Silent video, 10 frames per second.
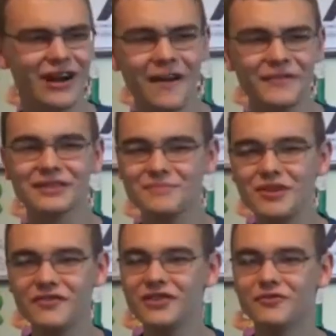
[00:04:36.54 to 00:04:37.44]
Throughout this
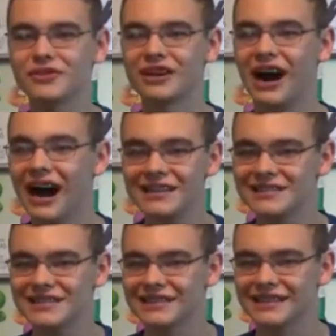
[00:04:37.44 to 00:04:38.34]
movie you
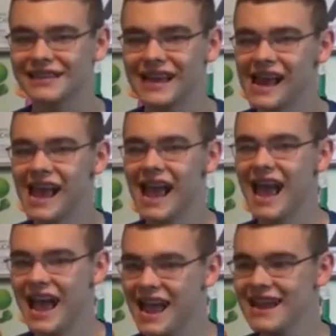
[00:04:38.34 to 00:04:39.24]
constantly
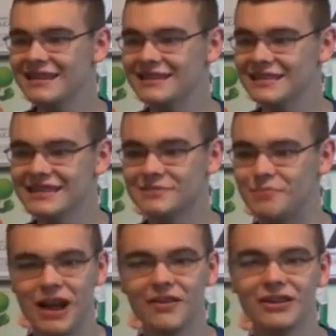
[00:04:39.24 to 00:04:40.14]
hate these
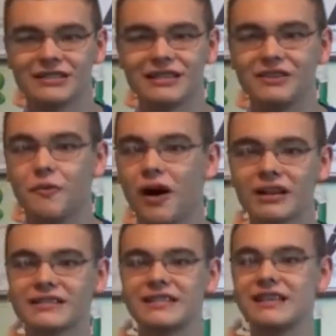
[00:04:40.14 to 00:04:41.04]
parents and you
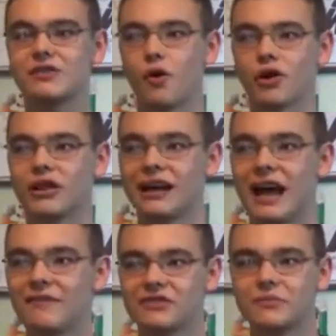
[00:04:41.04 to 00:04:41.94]
want to see Coraline
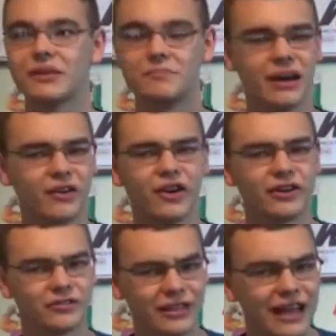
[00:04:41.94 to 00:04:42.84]
have something better
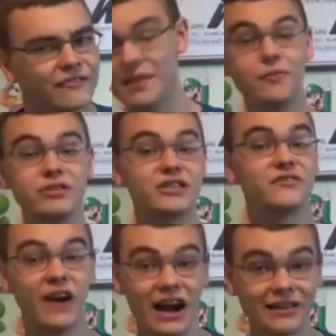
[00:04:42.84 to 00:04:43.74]
in her life, and then when she
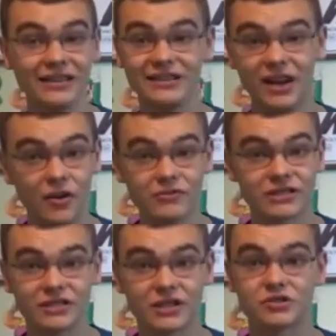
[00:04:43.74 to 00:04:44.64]
finally
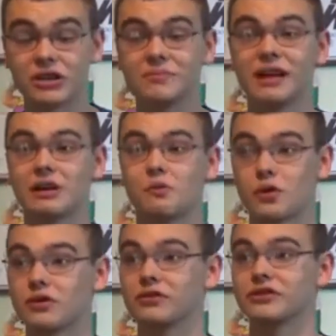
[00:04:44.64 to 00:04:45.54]
goes to the dreamlike
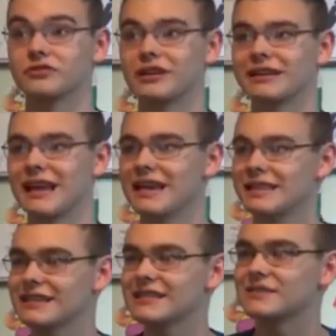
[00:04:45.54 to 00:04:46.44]
world you're like,
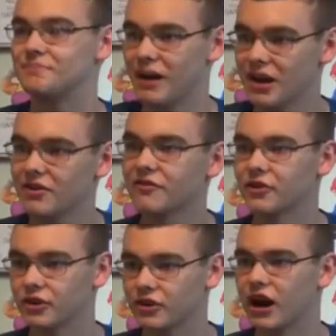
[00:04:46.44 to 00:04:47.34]
hey, this is better
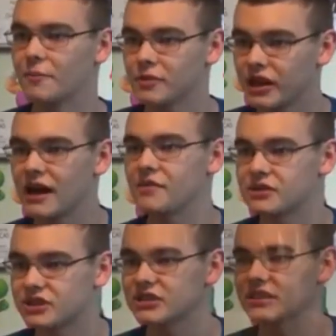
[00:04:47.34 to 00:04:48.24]
for her. I'm glad
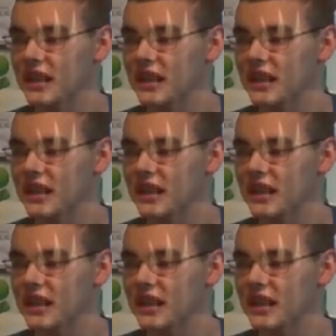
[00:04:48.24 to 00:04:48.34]
that she's